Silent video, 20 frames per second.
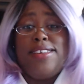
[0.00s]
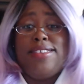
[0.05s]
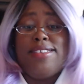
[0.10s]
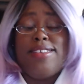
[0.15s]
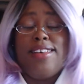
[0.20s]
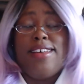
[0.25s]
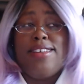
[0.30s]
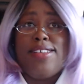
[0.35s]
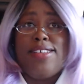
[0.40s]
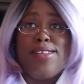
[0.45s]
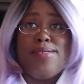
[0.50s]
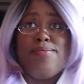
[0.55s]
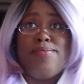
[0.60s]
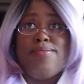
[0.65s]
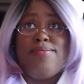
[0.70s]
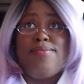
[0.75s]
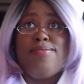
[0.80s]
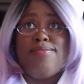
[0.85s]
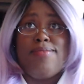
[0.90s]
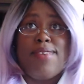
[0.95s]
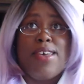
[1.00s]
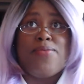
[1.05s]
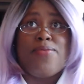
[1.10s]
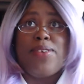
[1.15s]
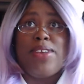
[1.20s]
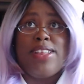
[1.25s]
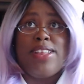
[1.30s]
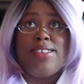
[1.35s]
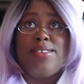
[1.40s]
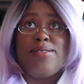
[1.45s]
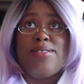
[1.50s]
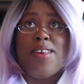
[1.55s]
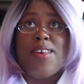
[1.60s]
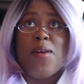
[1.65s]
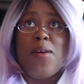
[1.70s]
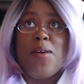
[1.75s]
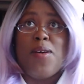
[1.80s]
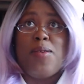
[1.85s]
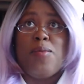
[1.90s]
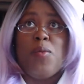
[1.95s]
um, I forget the
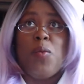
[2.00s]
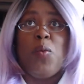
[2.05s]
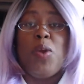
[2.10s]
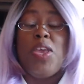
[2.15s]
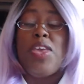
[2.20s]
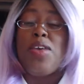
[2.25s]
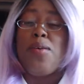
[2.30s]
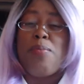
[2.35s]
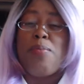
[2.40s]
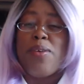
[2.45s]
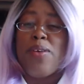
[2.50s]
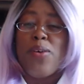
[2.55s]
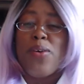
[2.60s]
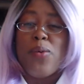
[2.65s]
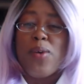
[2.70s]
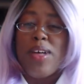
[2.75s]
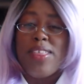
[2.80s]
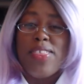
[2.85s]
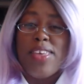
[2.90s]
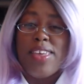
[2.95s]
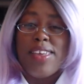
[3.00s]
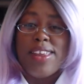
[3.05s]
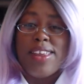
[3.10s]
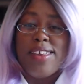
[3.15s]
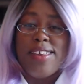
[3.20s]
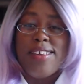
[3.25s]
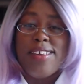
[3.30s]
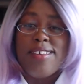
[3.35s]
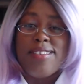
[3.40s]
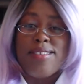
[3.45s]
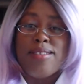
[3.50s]
term, weeaboo, I think it is.